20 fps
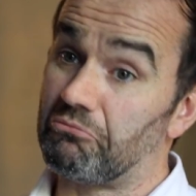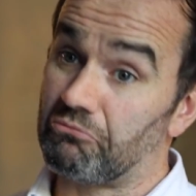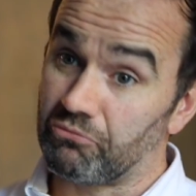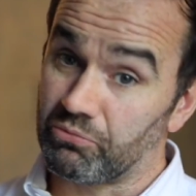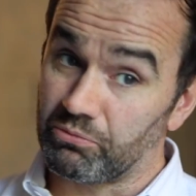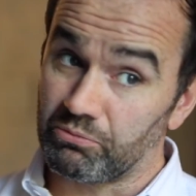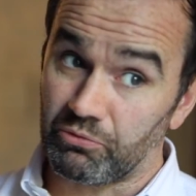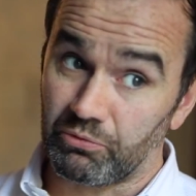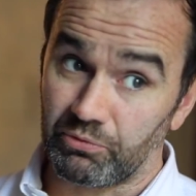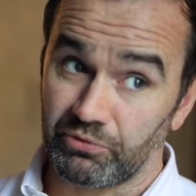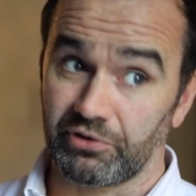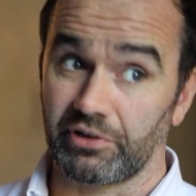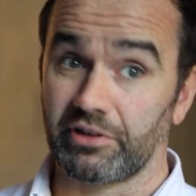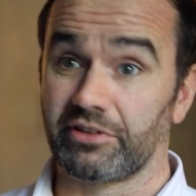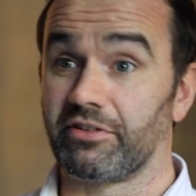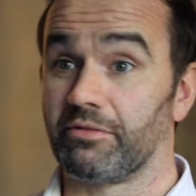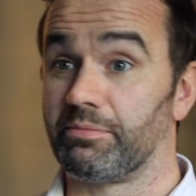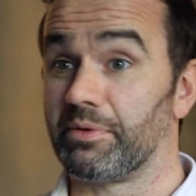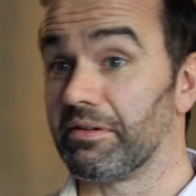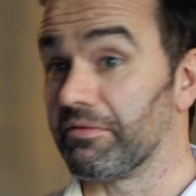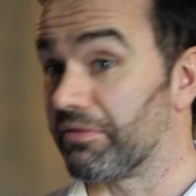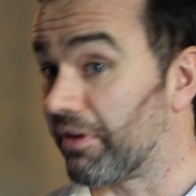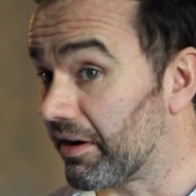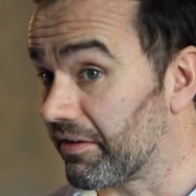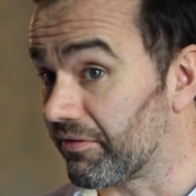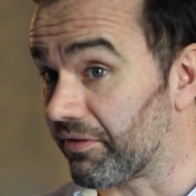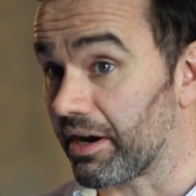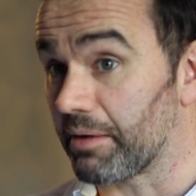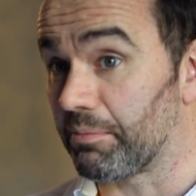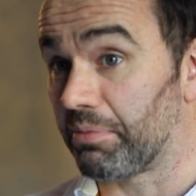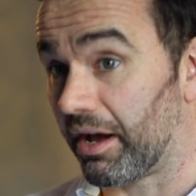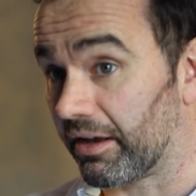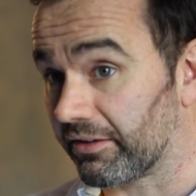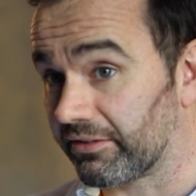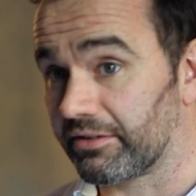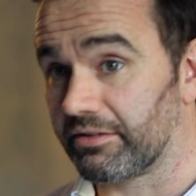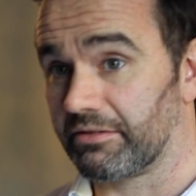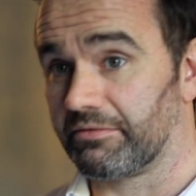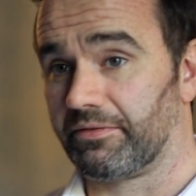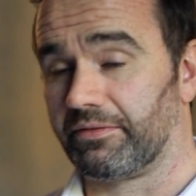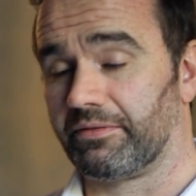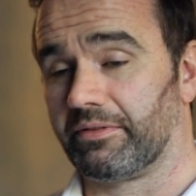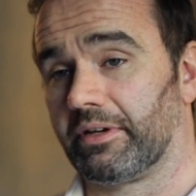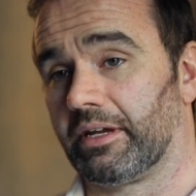The results have been very, very positive.